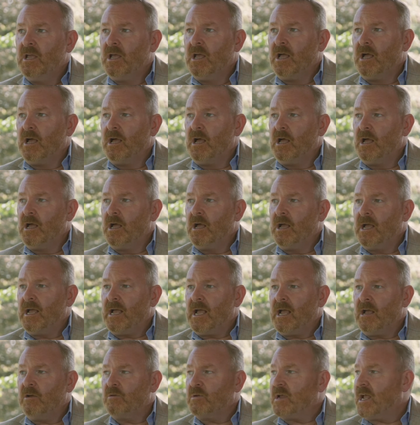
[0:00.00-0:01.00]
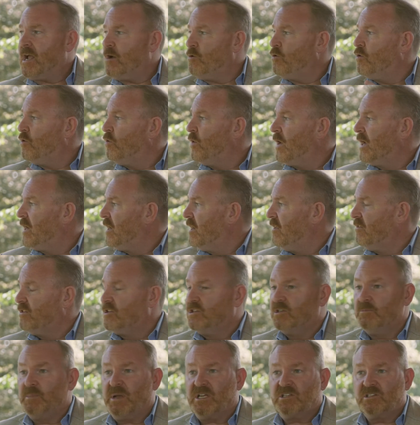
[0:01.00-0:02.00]
how quickly are the
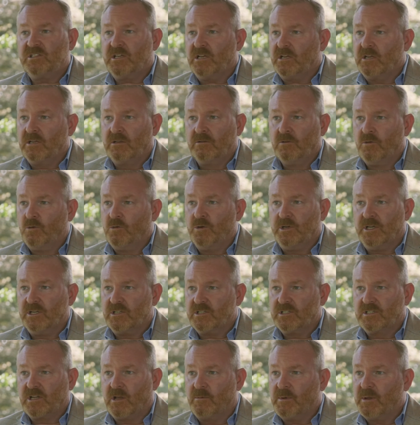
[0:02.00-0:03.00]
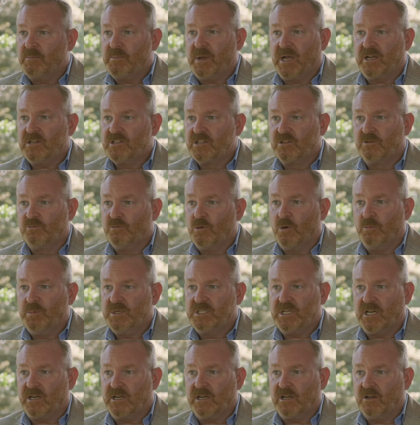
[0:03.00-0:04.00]
domestic audience coming back to the Royal
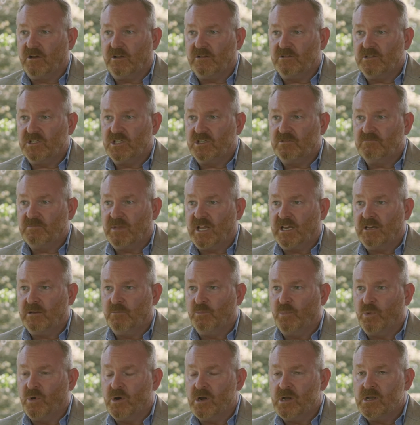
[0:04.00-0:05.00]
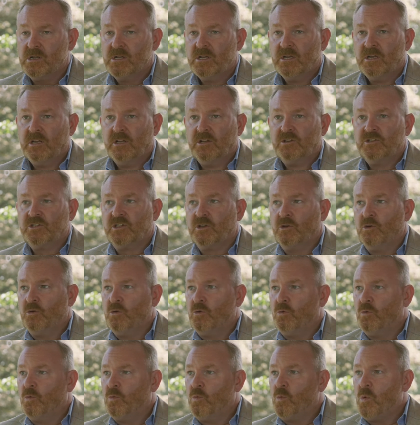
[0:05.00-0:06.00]
Botanic Gardens, Edinburgh,
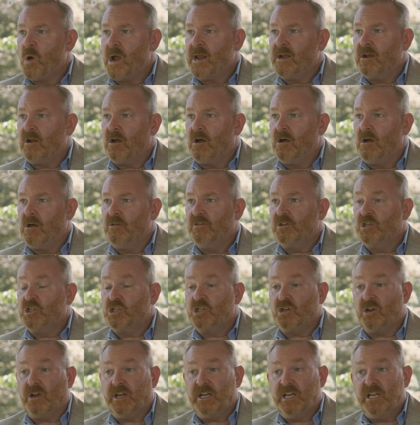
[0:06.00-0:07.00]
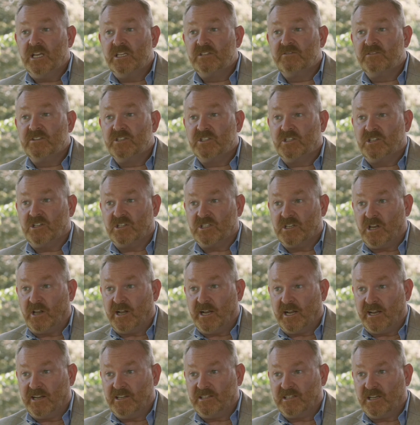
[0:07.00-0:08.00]
to when are the Chinese visitors
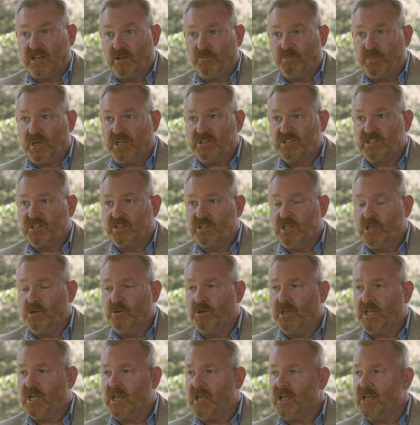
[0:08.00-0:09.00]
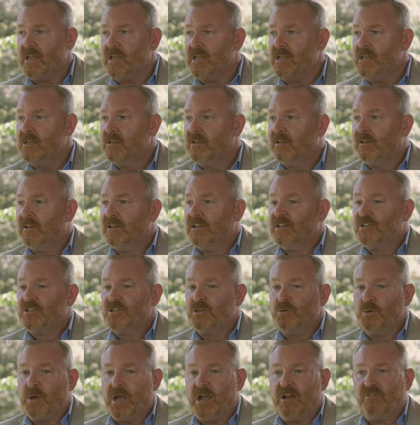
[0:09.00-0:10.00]
likely to come back to the UK,
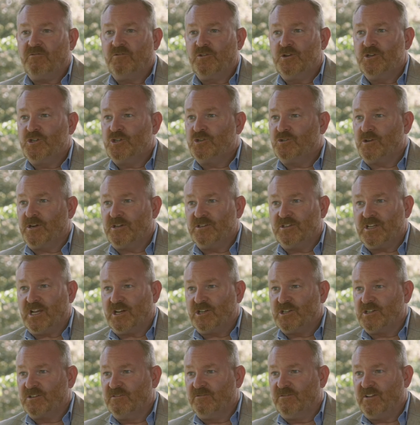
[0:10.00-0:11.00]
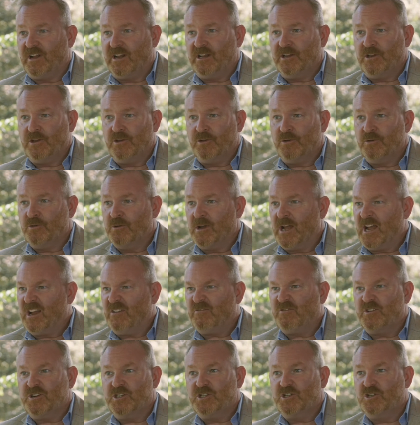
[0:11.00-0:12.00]
to average transaction value,
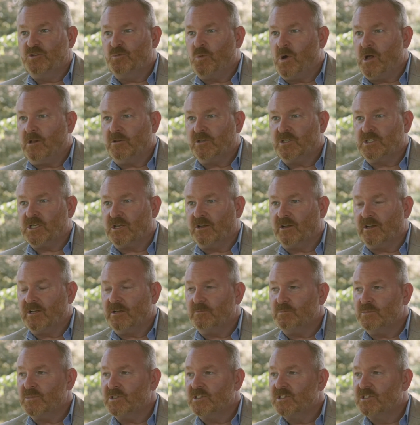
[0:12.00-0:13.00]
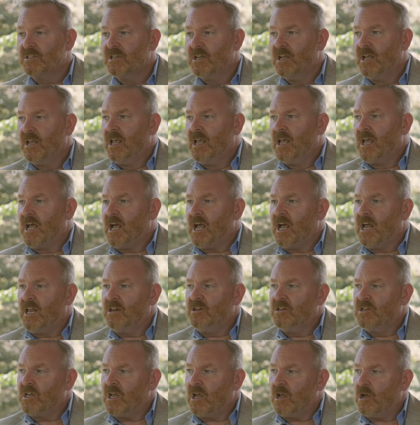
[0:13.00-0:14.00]
average dwell times,
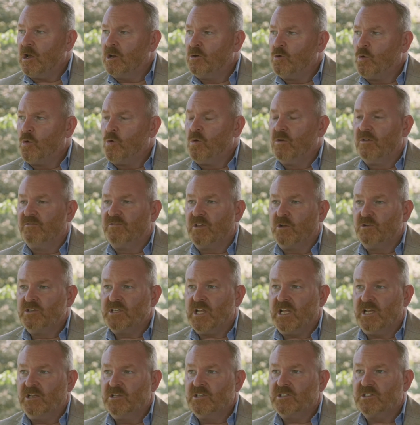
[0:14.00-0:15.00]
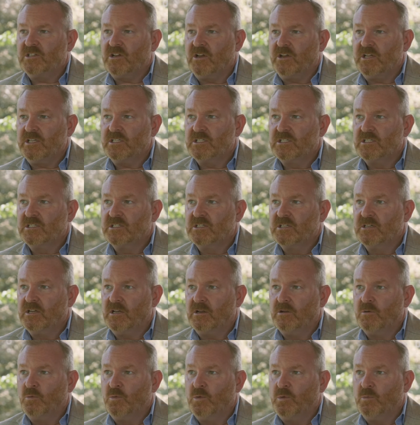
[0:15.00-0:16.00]
and all of those insights
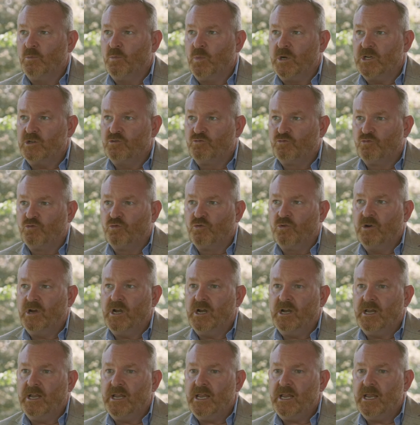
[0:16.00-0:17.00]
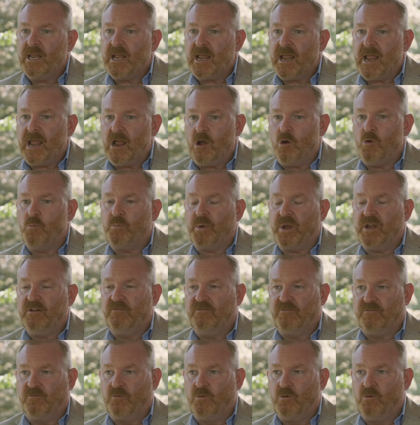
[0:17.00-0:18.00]
which really help
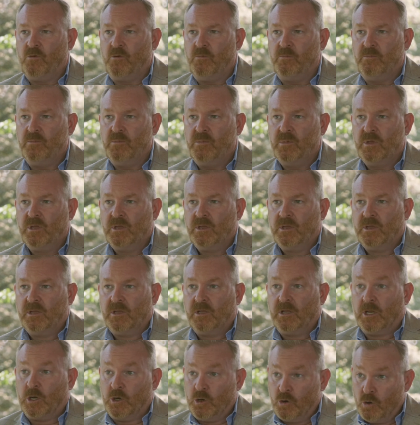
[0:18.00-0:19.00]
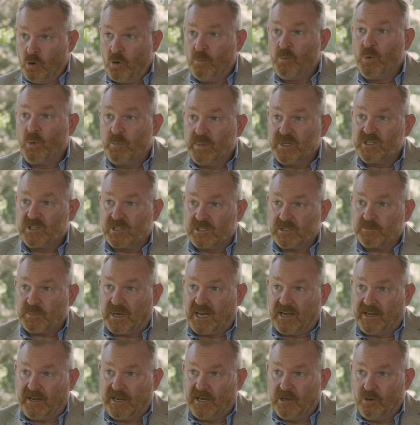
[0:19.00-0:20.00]
inform normal business
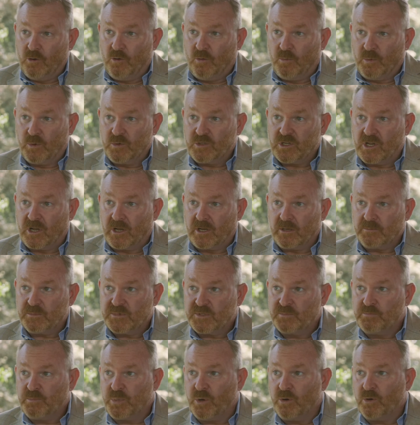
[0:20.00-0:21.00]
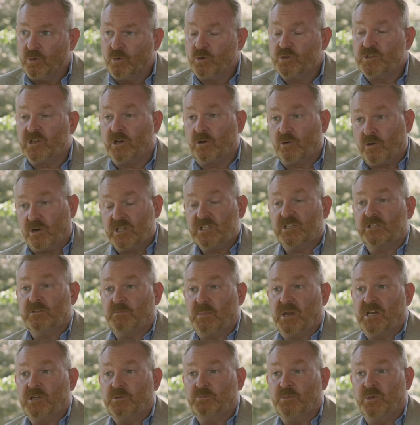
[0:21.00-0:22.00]
planning in normal times, but also crisis
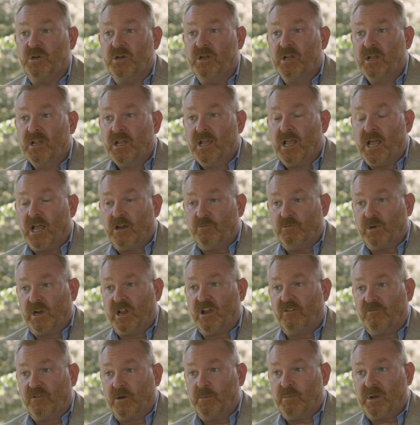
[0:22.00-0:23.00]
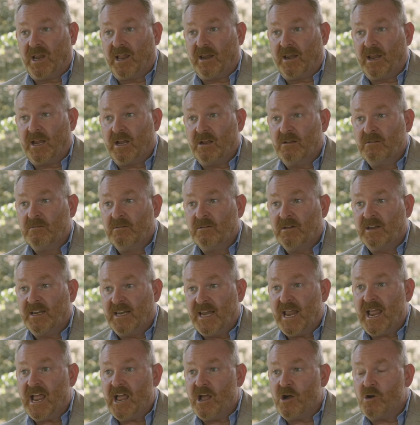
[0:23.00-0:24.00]
management and recovery planning
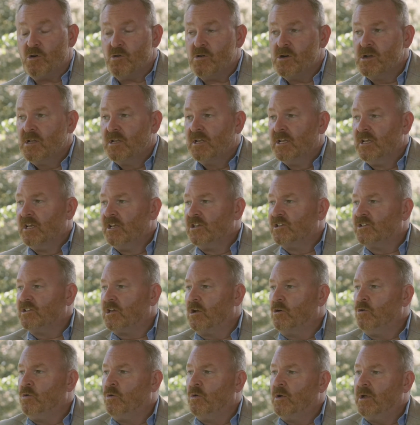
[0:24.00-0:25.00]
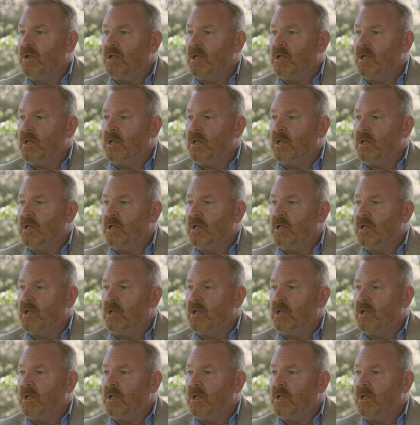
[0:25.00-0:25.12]
now. So